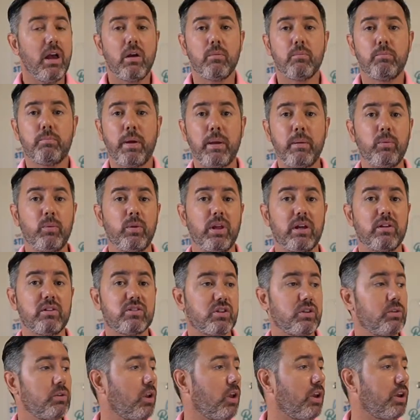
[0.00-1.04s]
People that
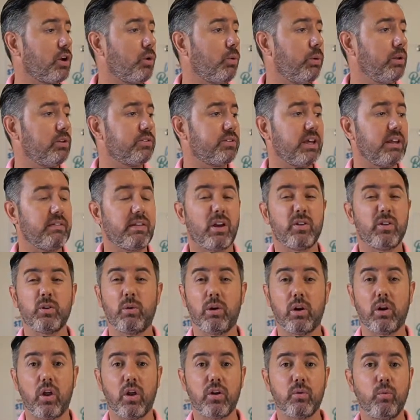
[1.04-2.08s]
do a lot of quilting, they do a
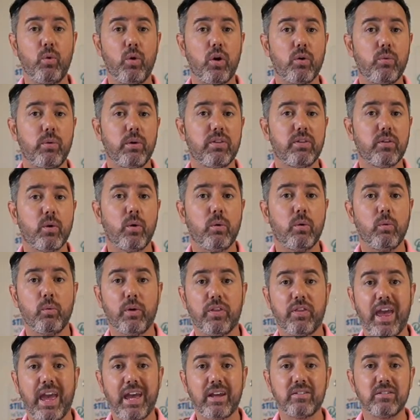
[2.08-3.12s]
lot of work with
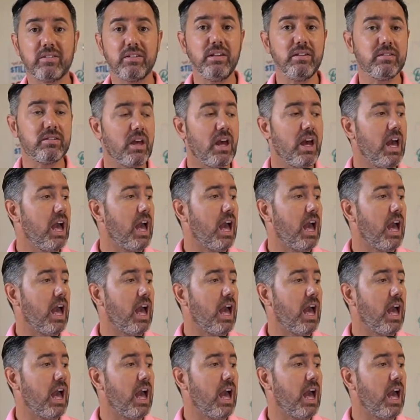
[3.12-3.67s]
hexis.